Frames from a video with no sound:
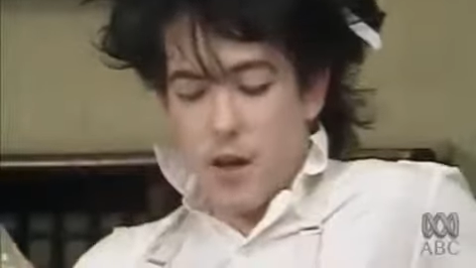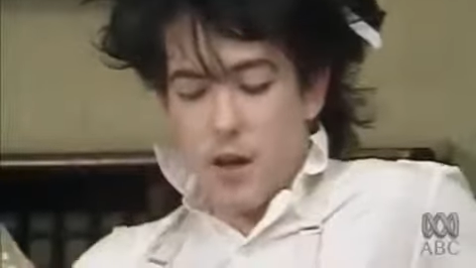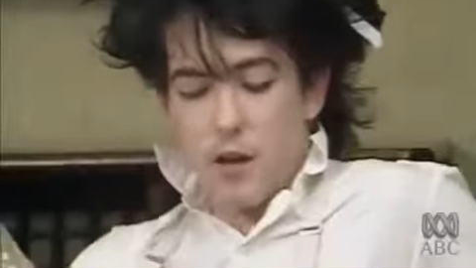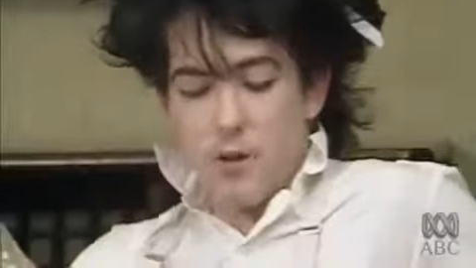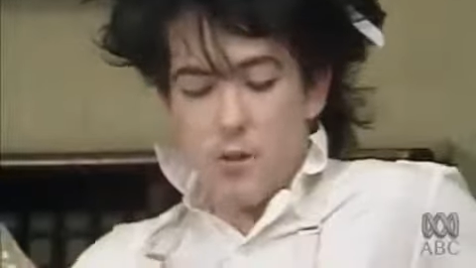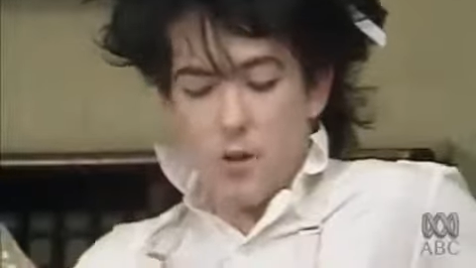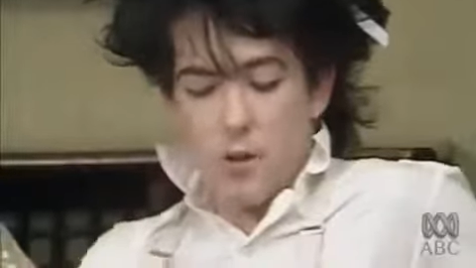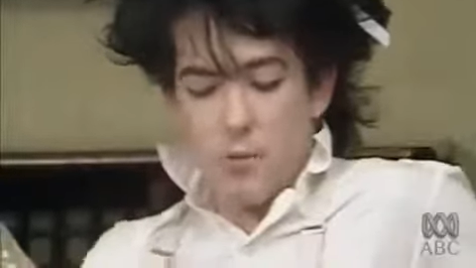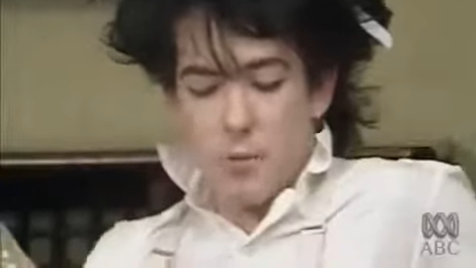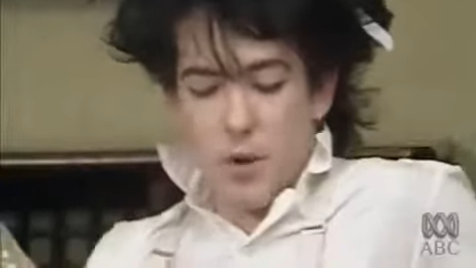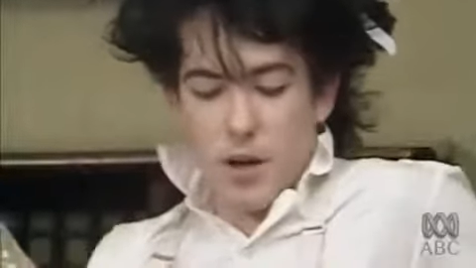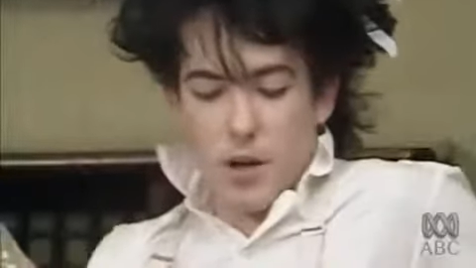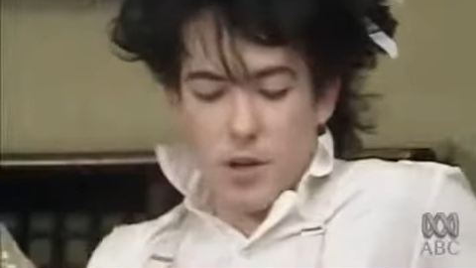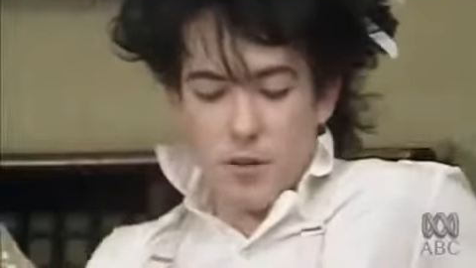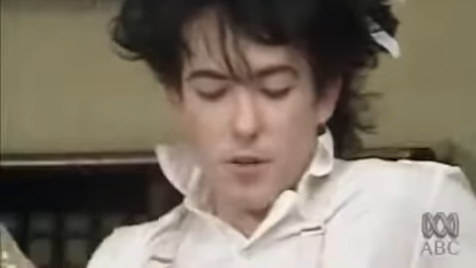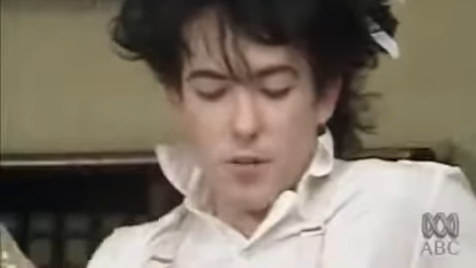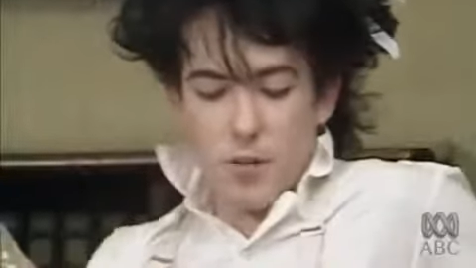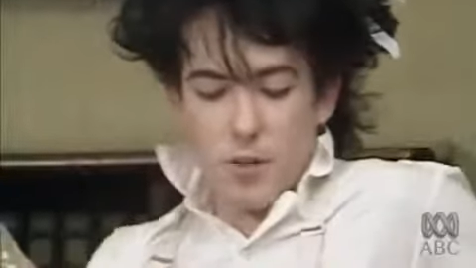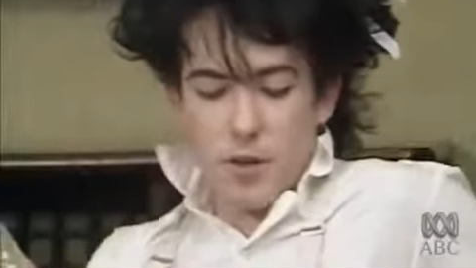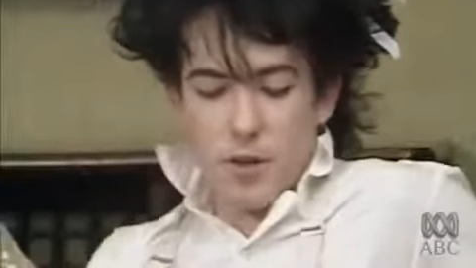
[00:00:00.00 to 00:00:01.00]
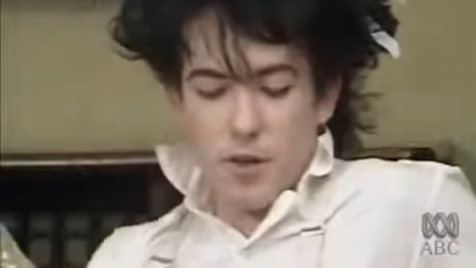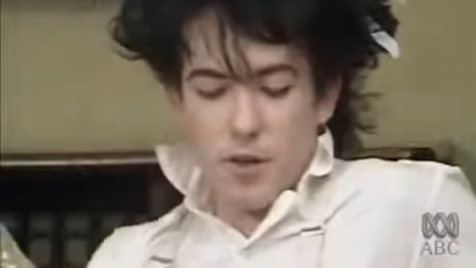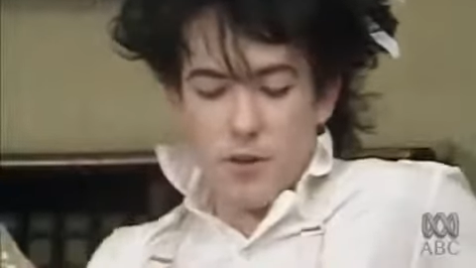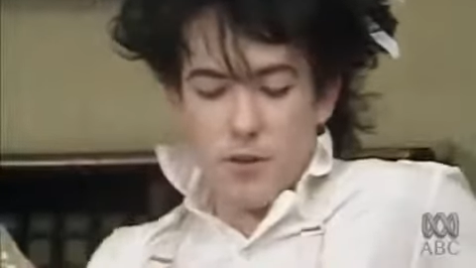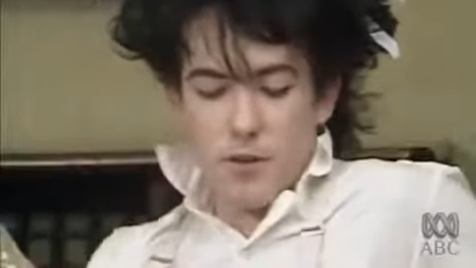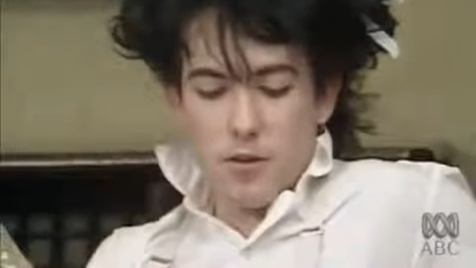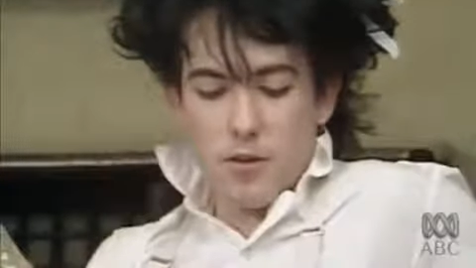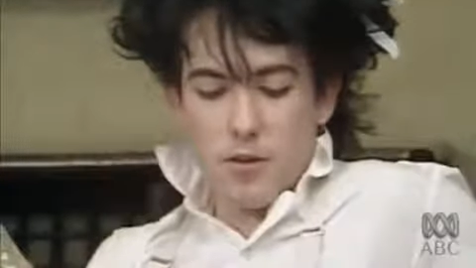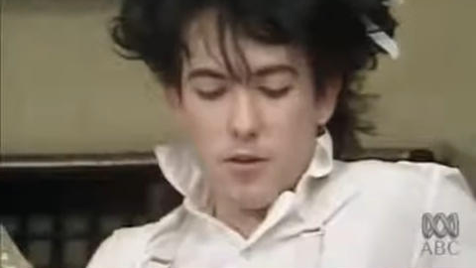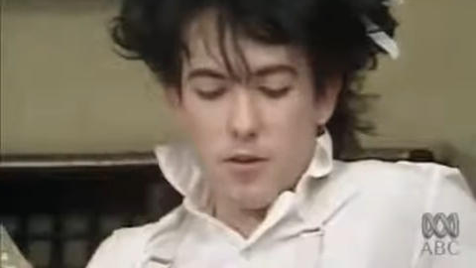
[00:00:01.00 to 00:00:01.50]
I know, uh, but I'm um, in,
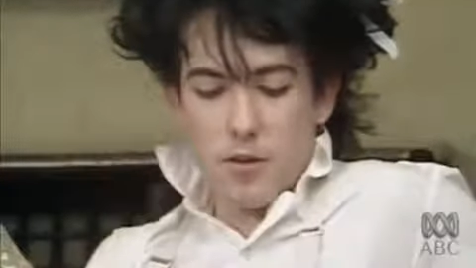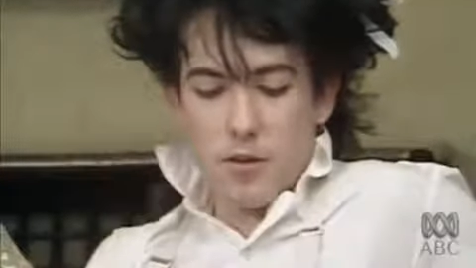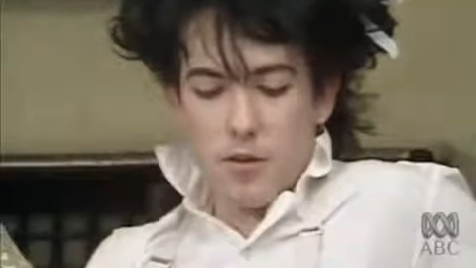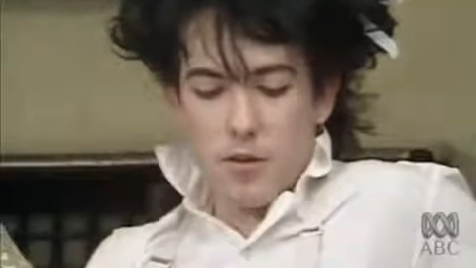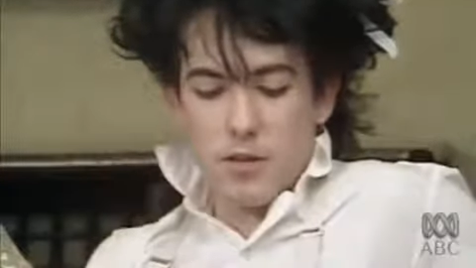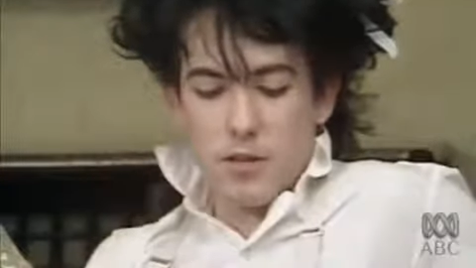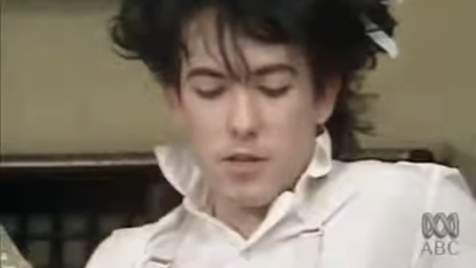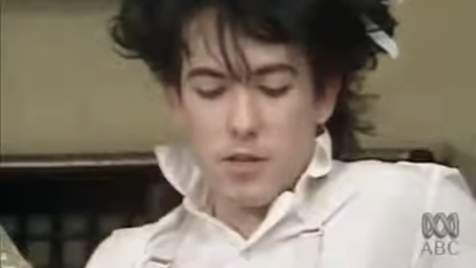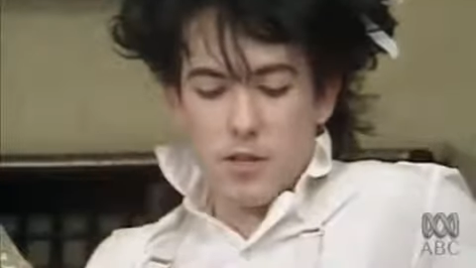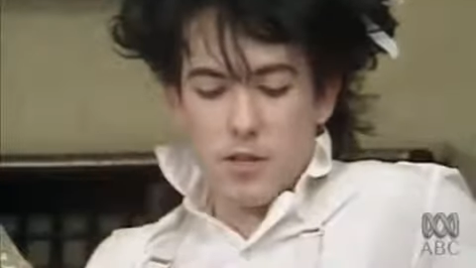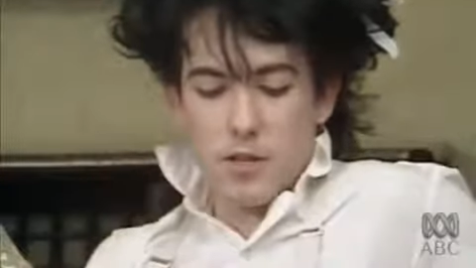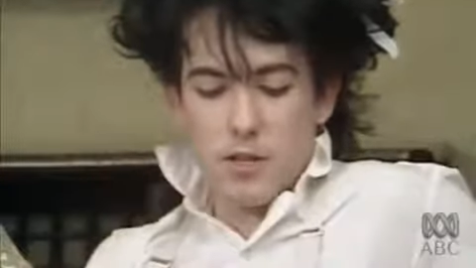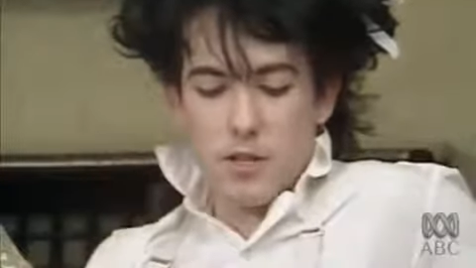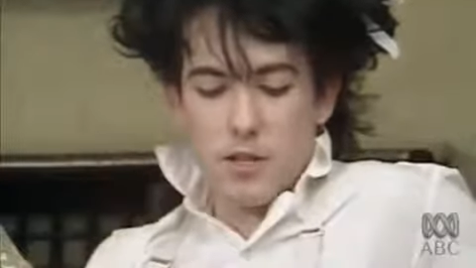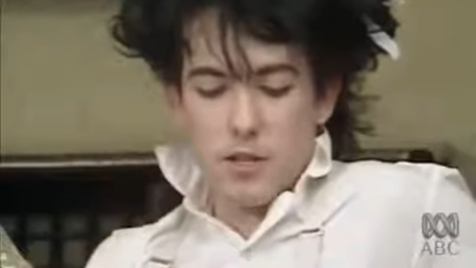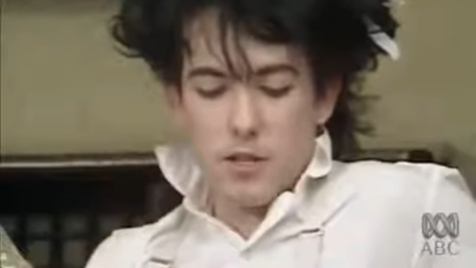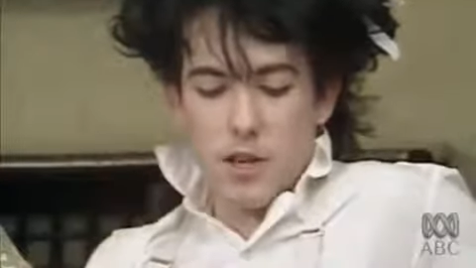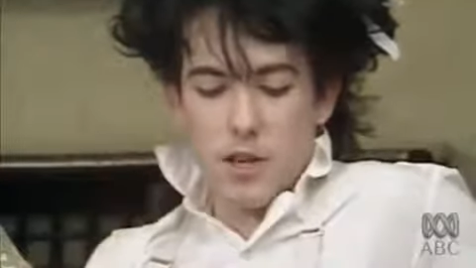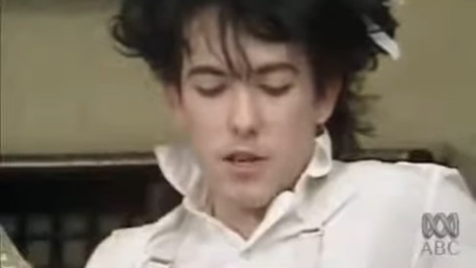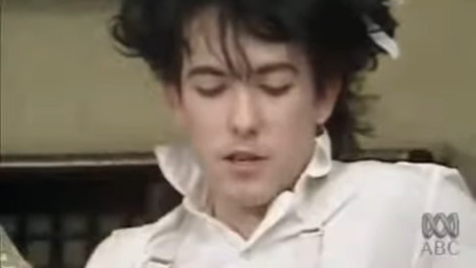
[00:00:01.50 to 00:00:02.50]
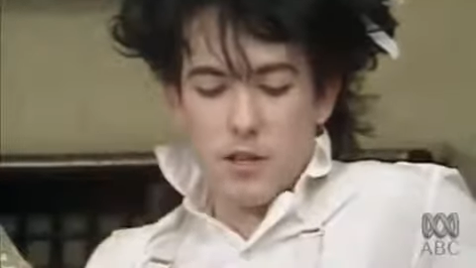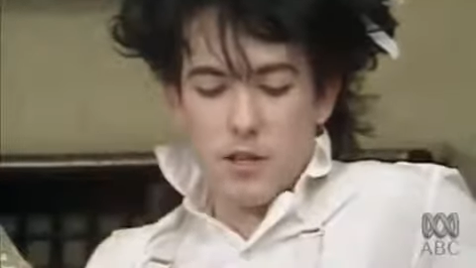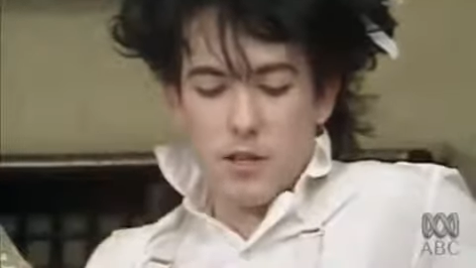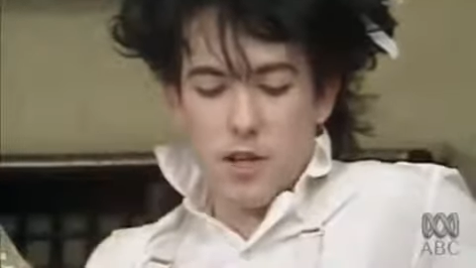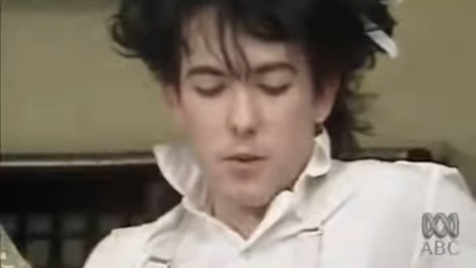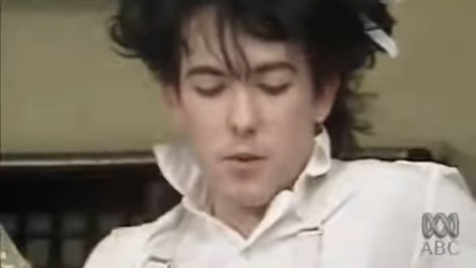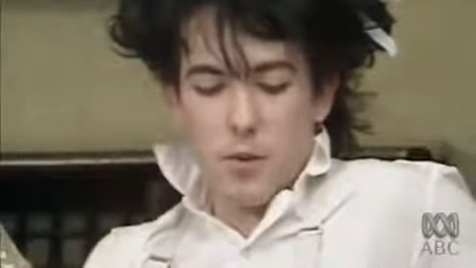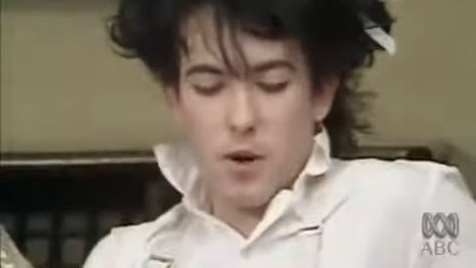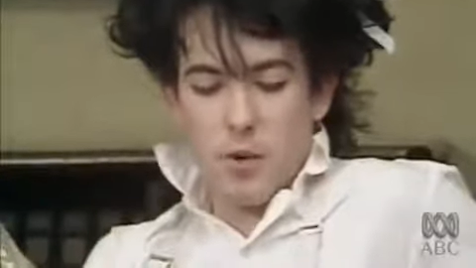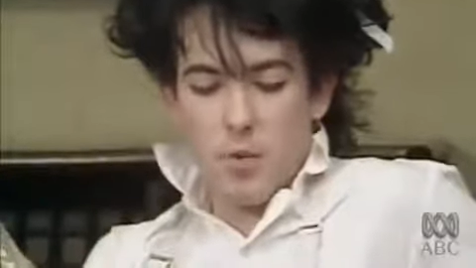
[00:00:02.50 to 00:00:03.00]
obviously it's, it's done in the
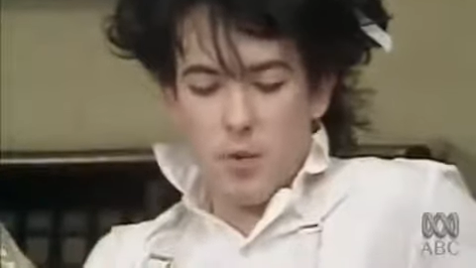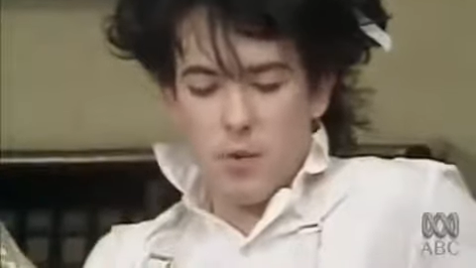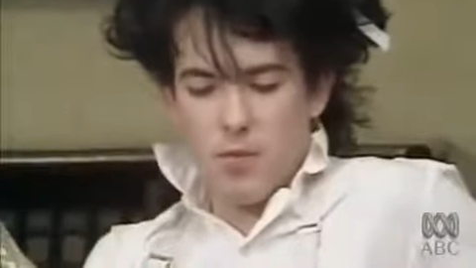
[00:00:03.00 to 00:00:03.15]
same way.